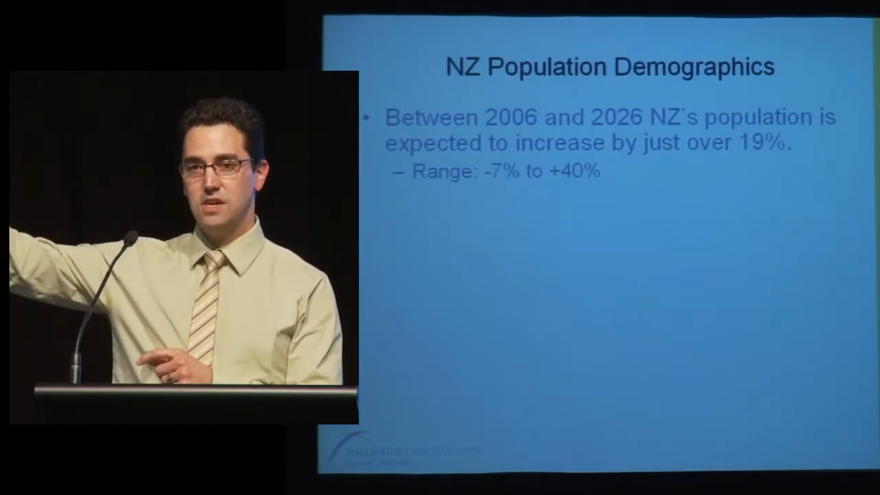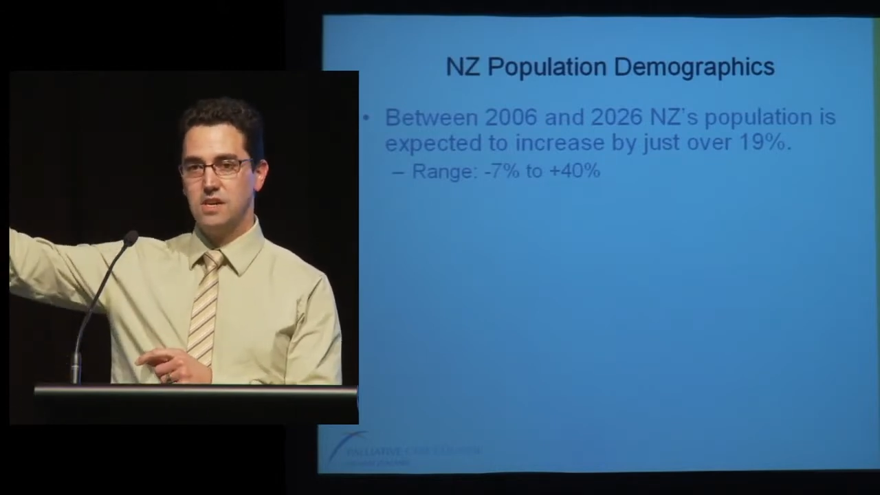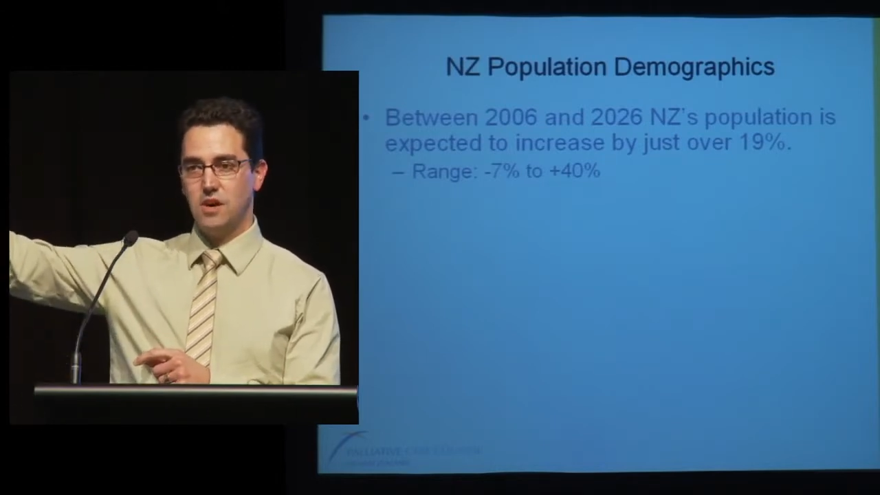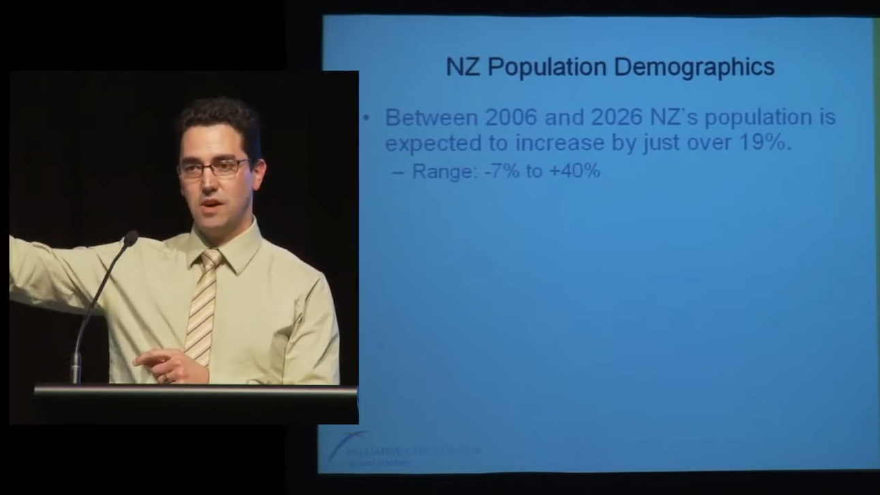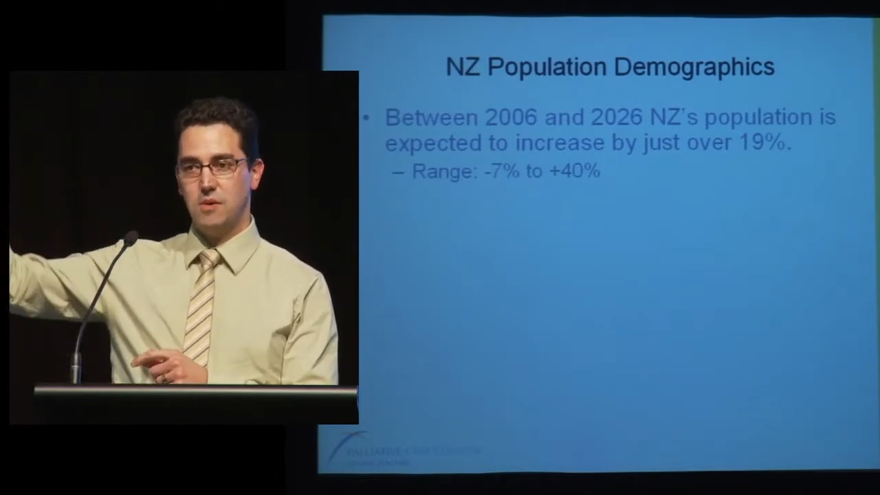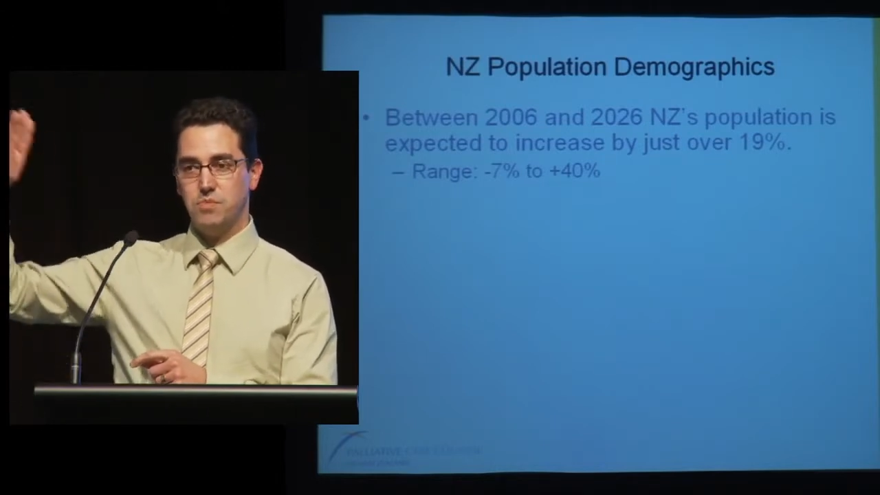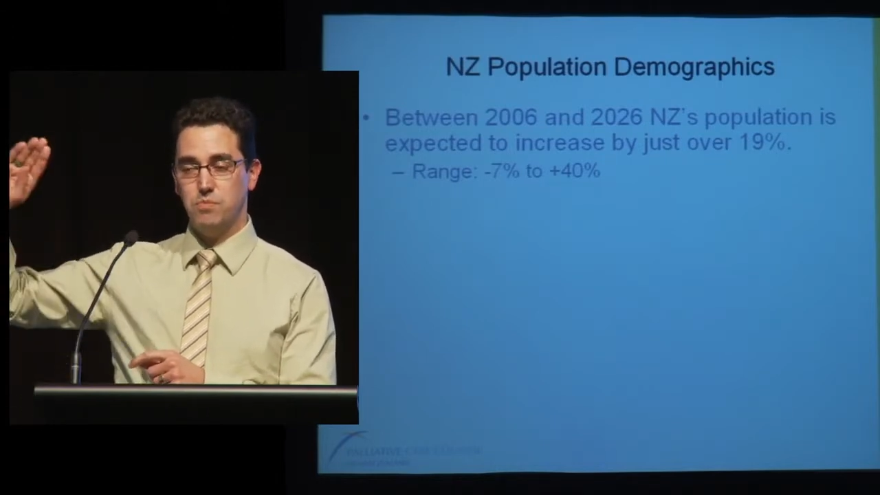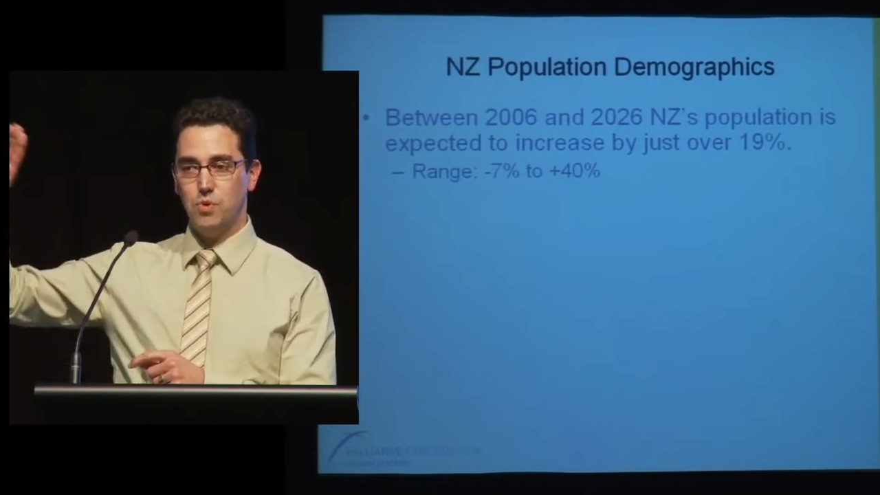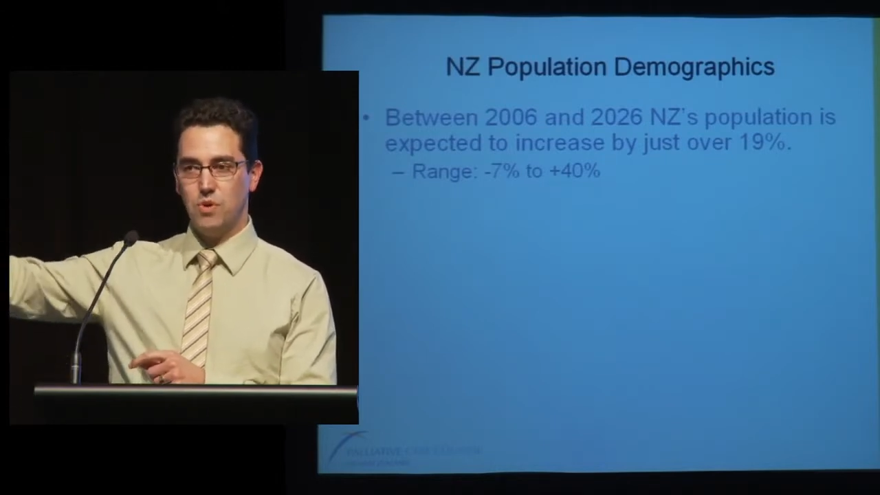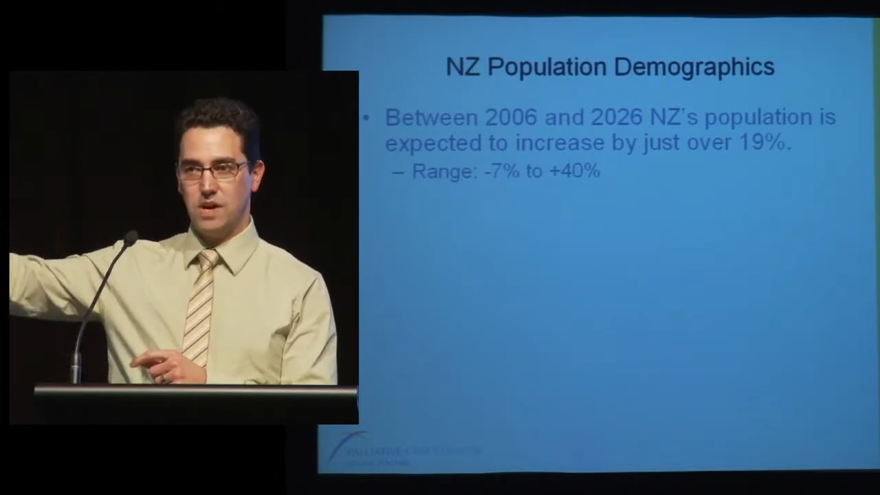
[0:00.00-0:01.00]
go up
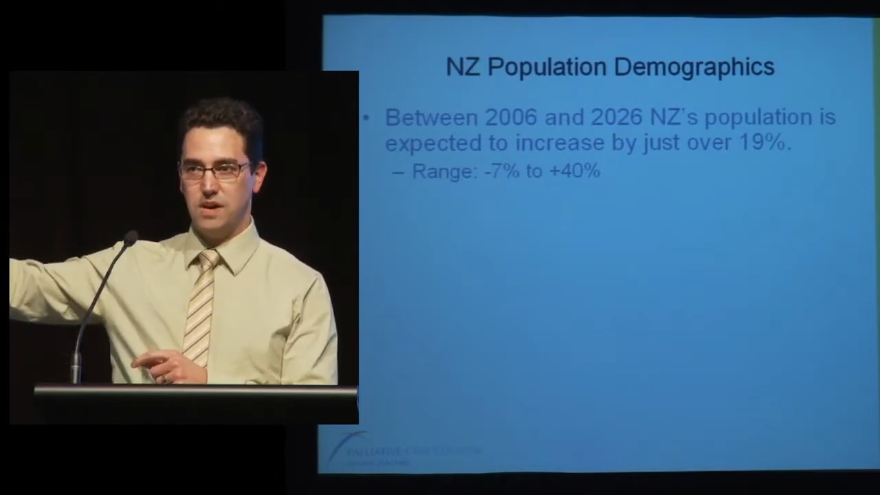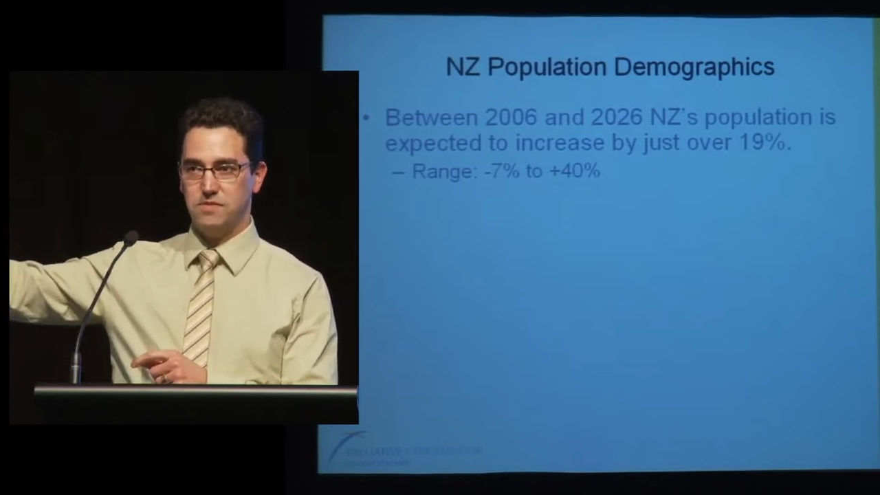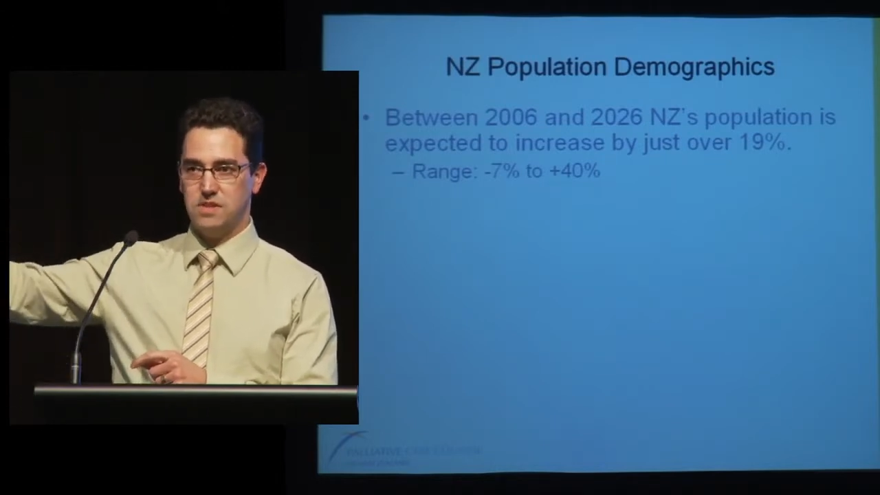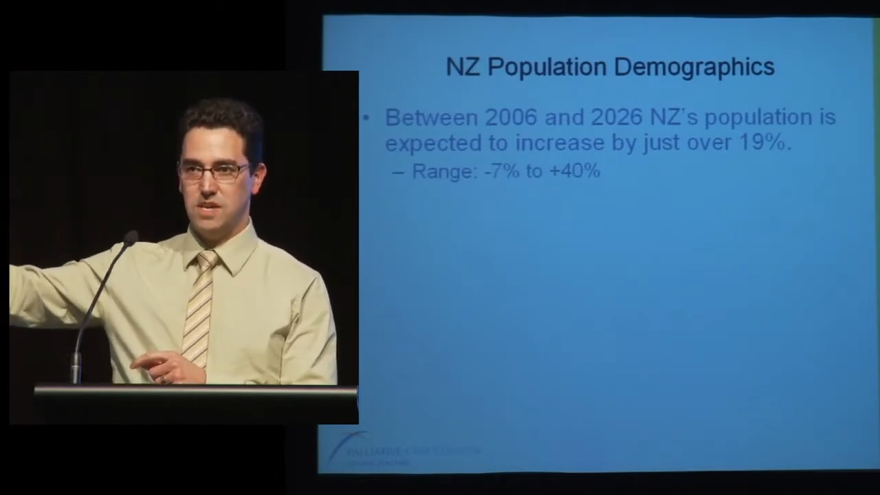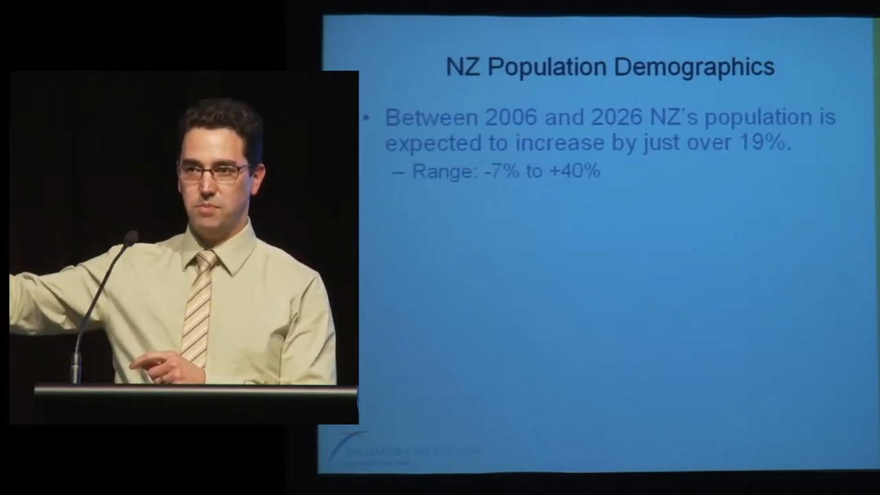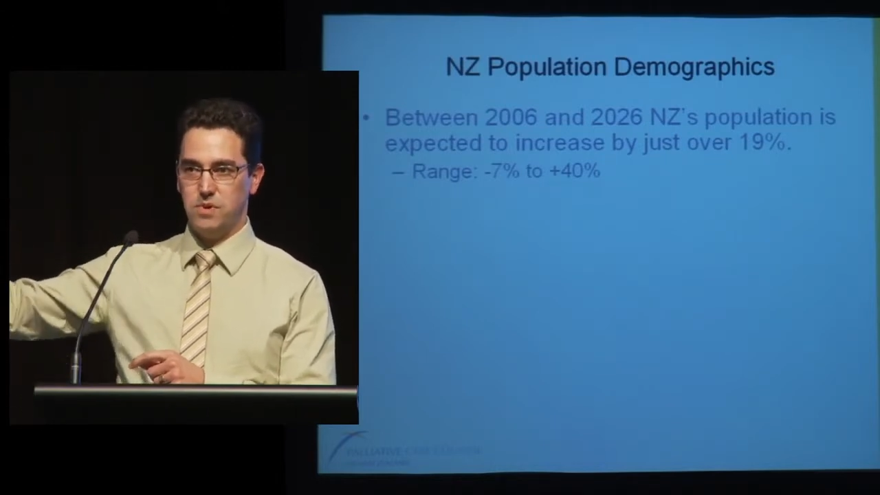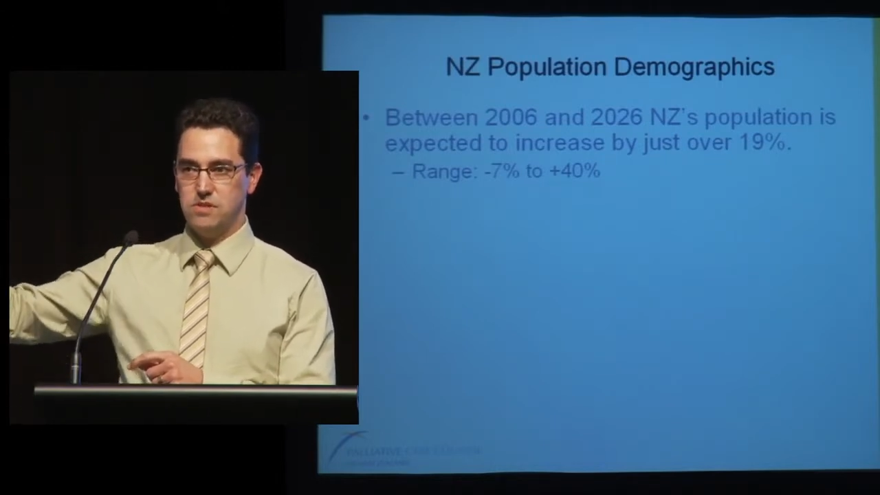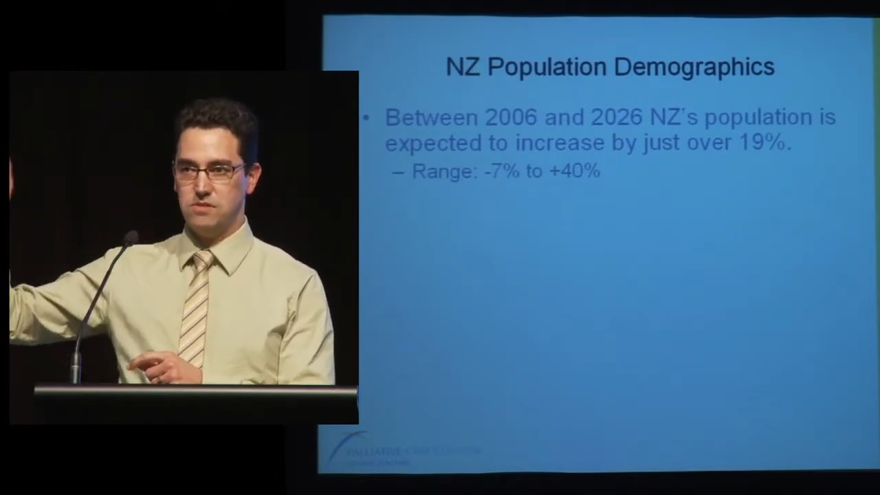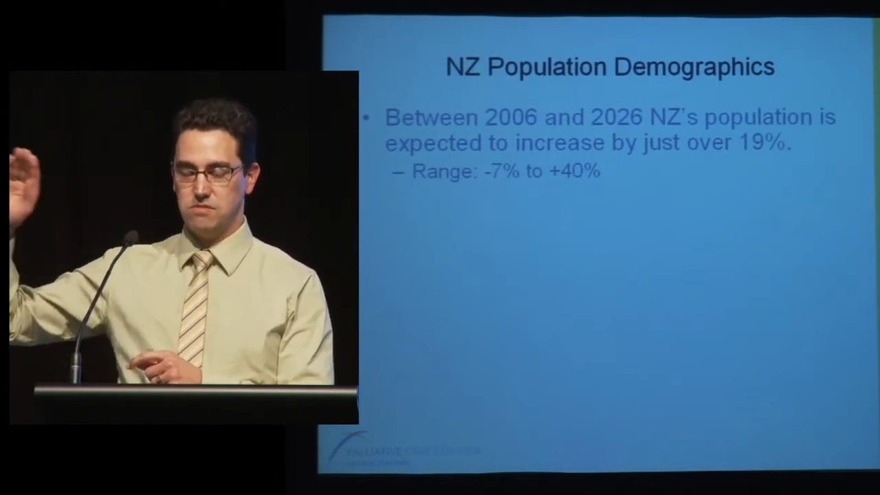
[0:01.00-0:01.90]
more after that. By